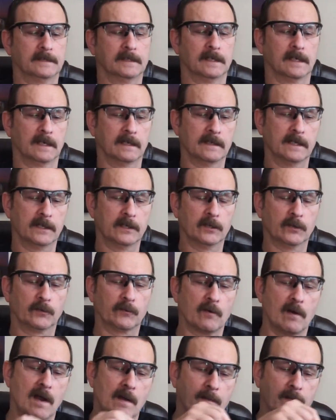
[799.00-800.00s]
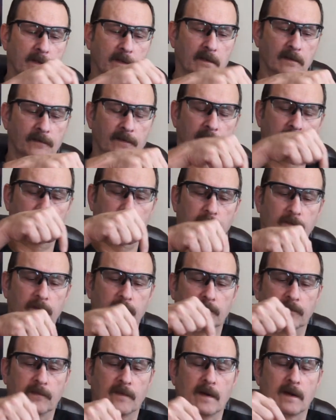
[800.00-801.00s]
and then you drop in your filters
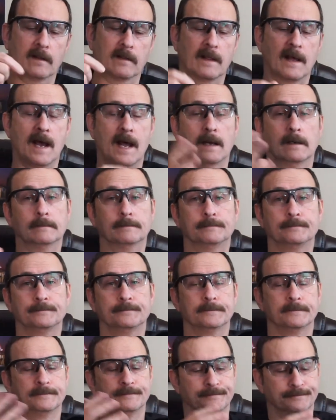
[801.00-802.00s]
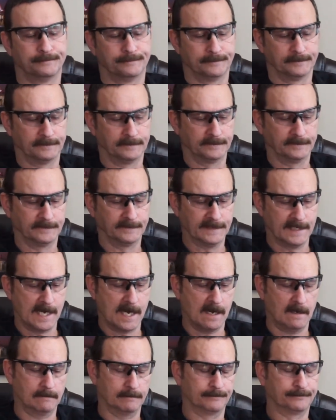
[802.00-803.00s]
in front of that.
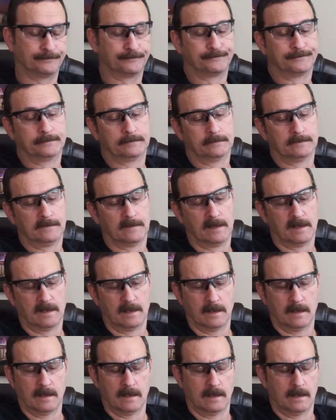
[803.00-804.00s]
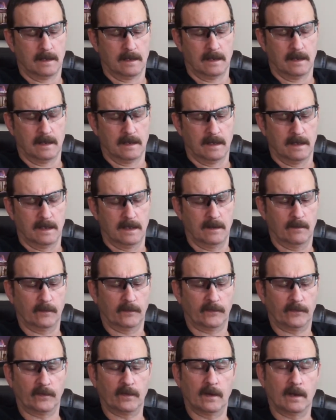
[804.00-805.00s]
Now, it
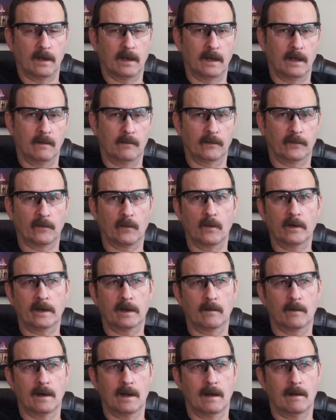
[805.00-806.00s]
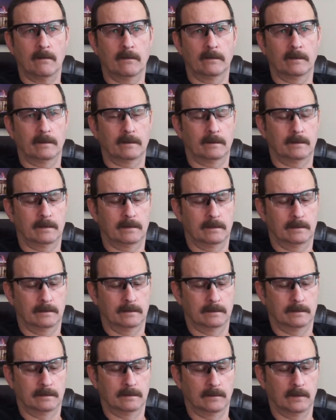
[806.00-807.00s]
was only around,
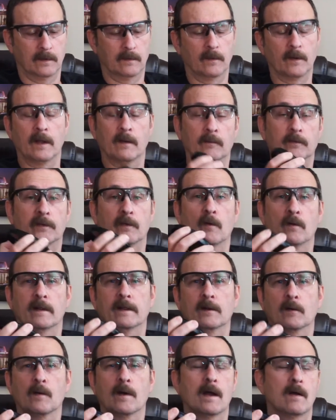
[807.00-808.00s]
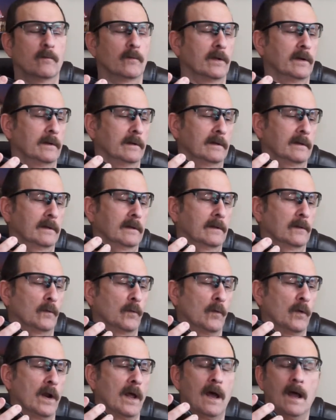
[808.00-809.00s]
well, it was the only thing around
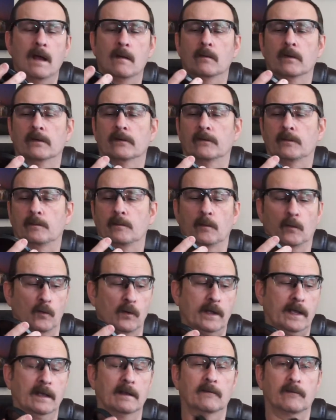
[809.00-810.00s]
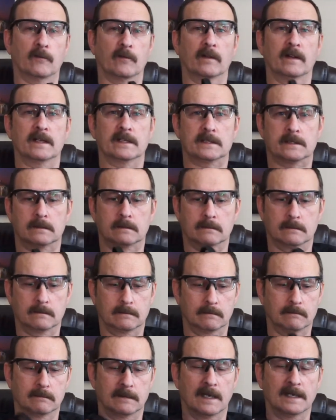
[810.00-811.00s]
when I was looking for this
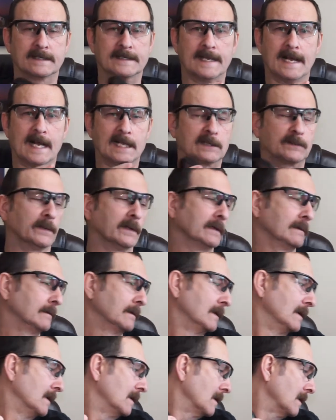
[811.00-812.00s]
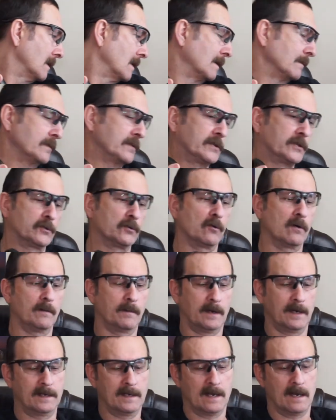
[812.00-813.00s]
attachment. I'm sure
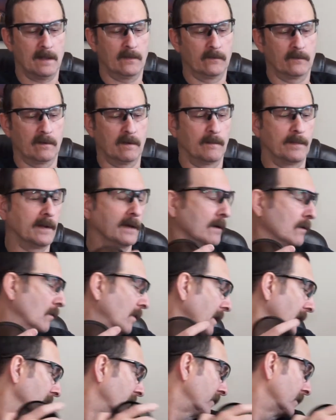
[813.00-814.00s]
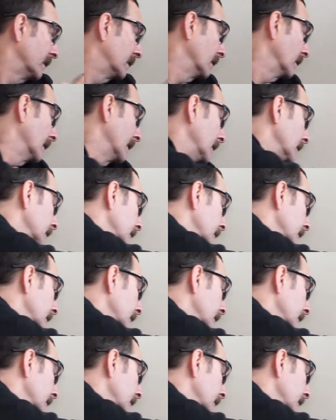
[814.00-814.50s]
by now there are better ways to do it.